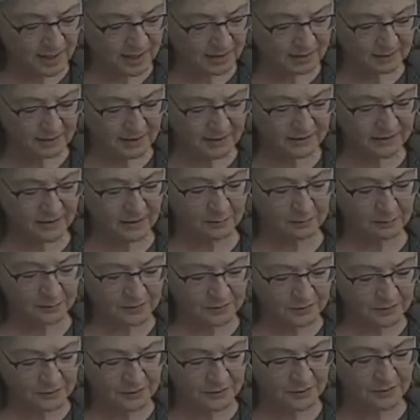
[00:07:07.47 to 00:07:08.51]
not let the
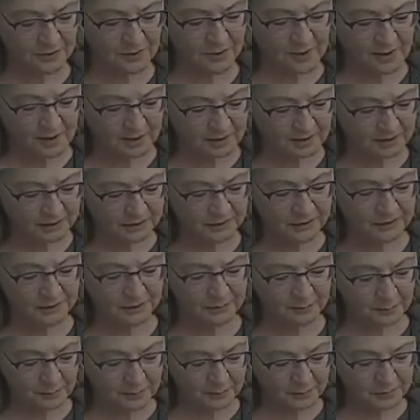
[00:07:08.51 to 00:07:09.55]
pure,
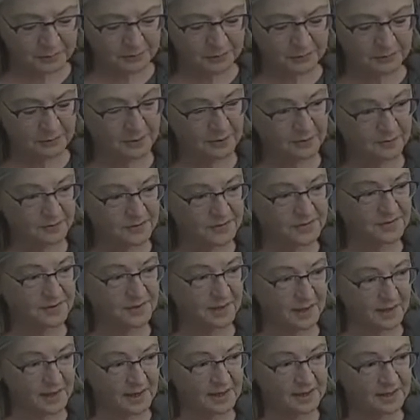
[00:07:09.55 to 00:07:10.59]
clear blue of the
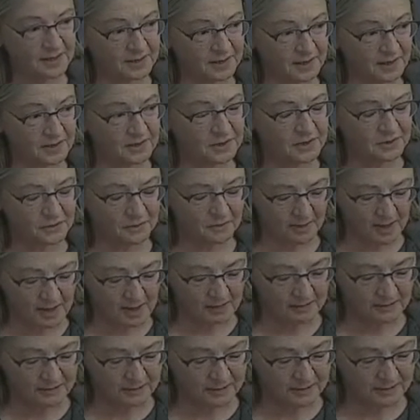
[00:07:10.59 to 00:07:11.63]
sky touch
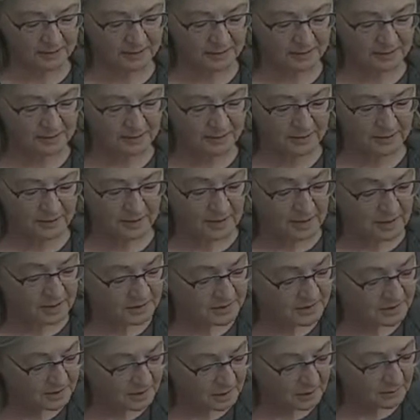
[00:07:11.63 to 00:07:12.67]
ground.
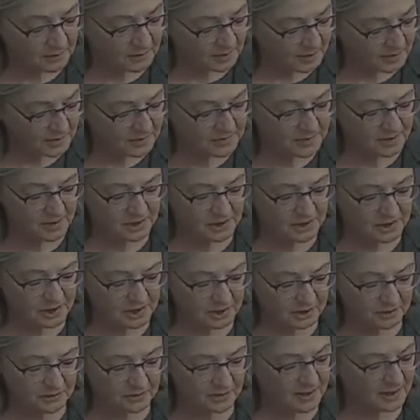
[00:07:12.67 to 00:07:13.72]
And so it is that
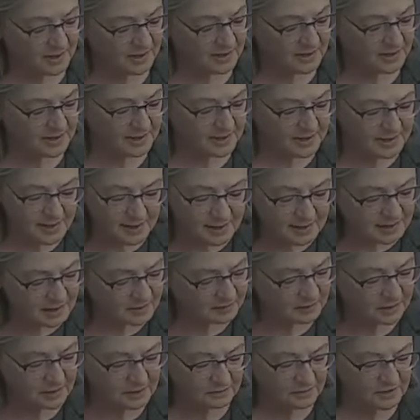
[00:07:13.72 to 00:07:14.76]
children
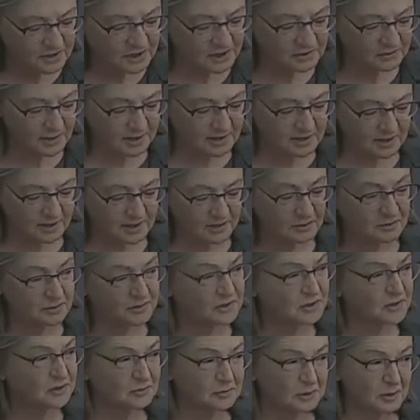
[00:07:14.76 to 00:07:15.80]
instinctively restrict it to
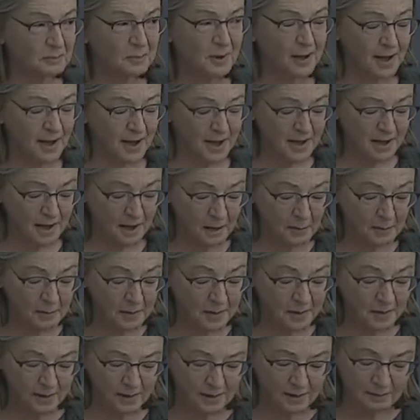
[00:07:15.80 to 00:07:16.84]
a strip high
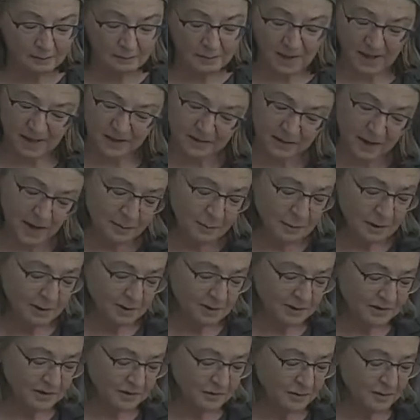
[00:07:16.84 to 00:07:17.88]
up, made
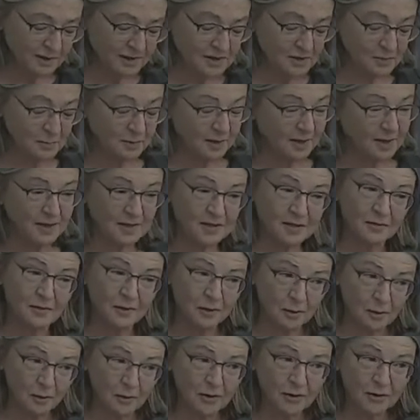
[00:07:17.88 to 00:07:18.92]
comical to us because of
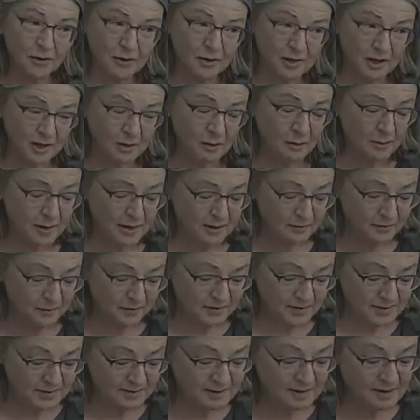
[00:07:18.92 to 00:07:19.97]
the corner cut away
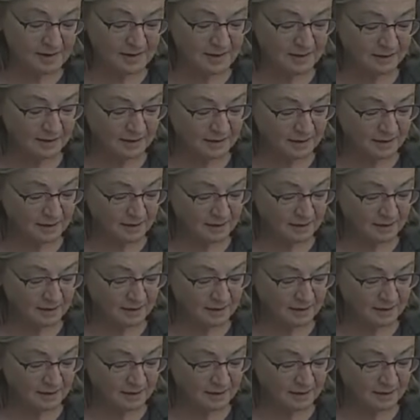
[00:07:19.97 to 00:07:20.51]
for the sun,